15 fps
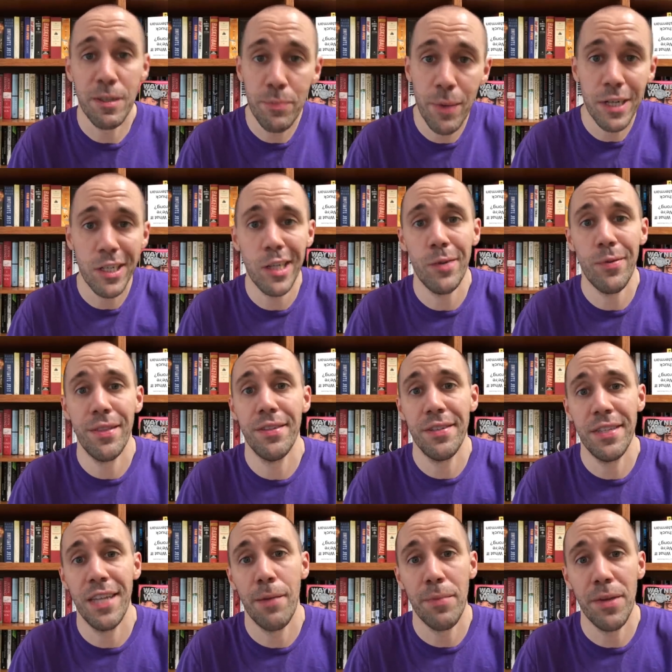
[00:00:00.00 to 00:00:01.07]
especially around this
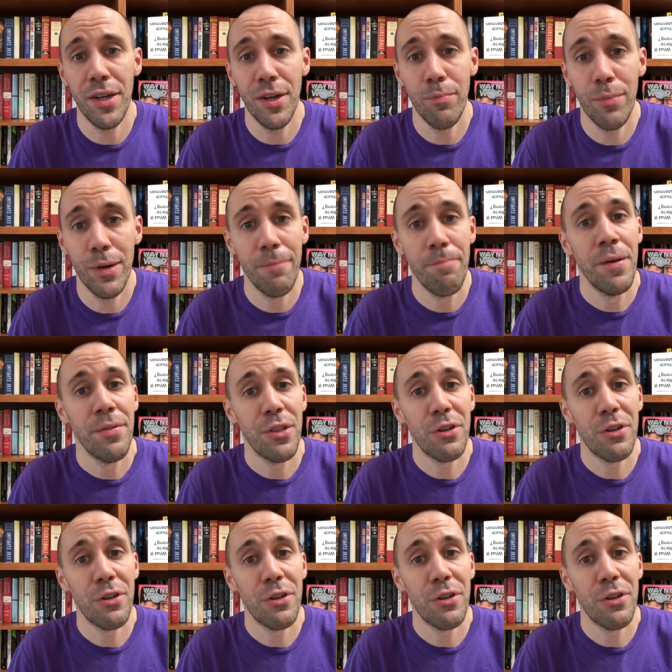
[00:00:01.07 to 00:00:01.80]
time of year, but